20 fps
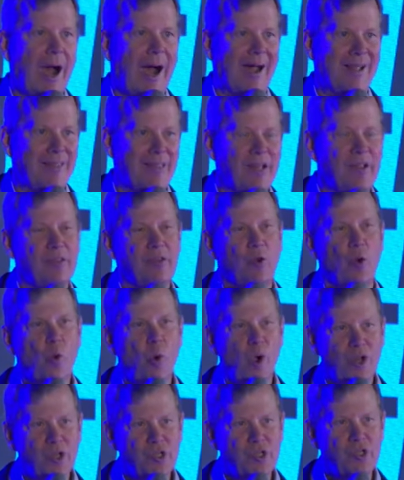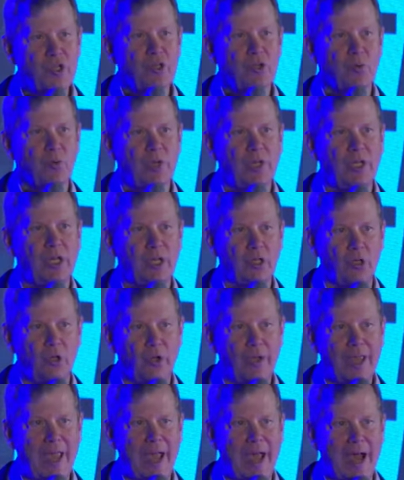I think the question to really
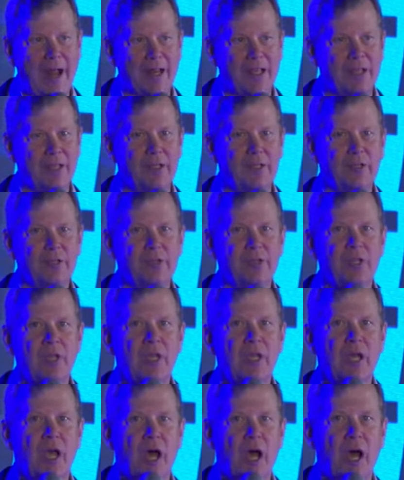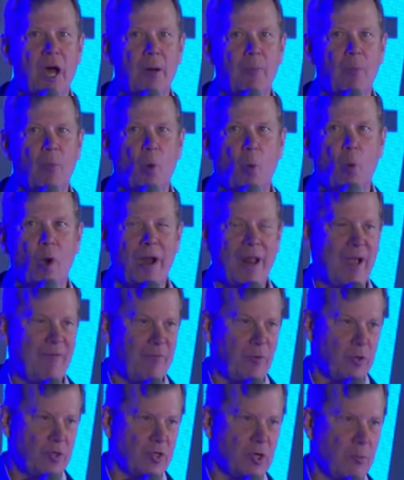look at is um, what
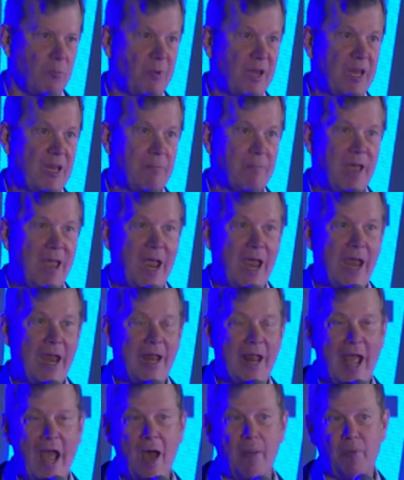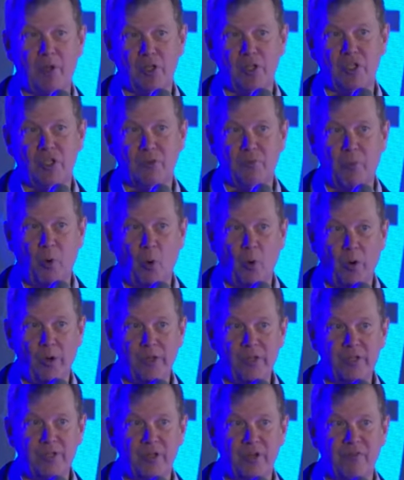efforts are being made? How much
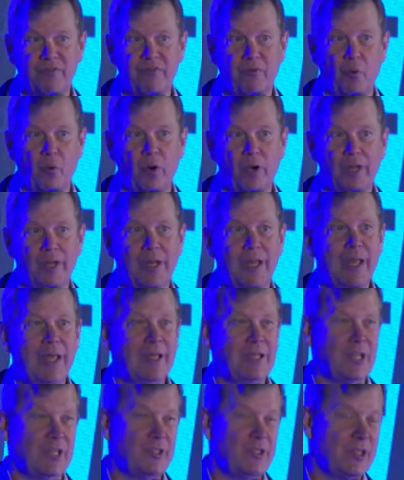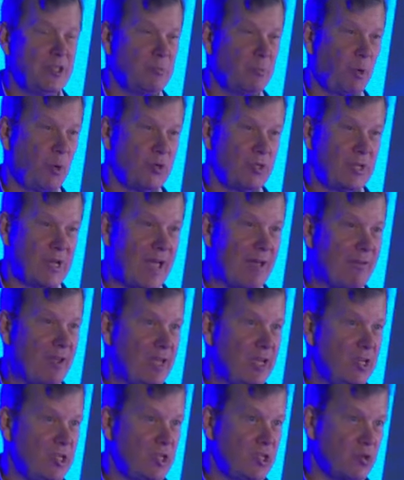support is there for it? Does this person have a
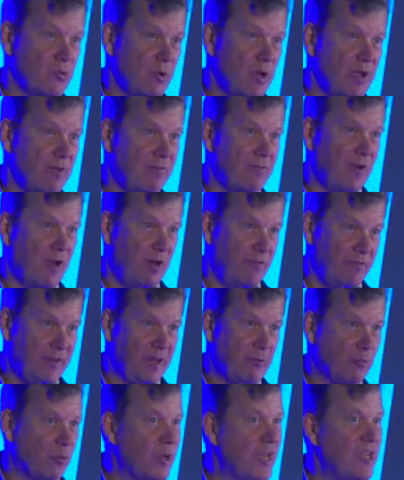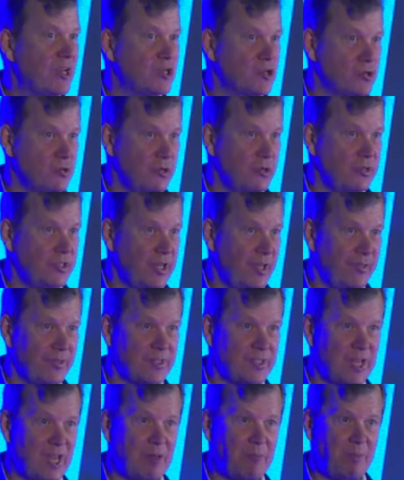history of, of reintroducing
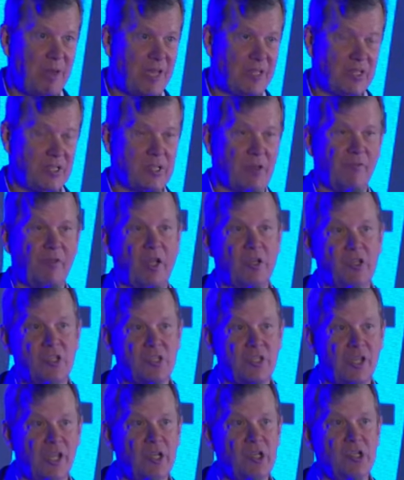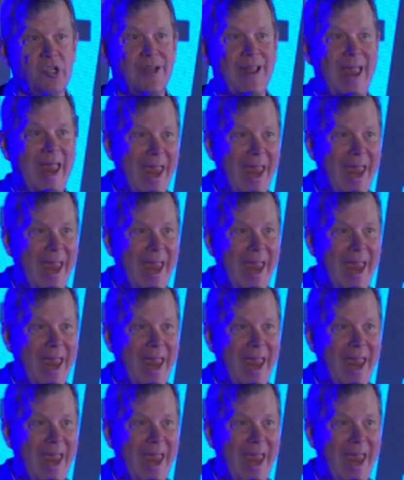the same pieces of legislation?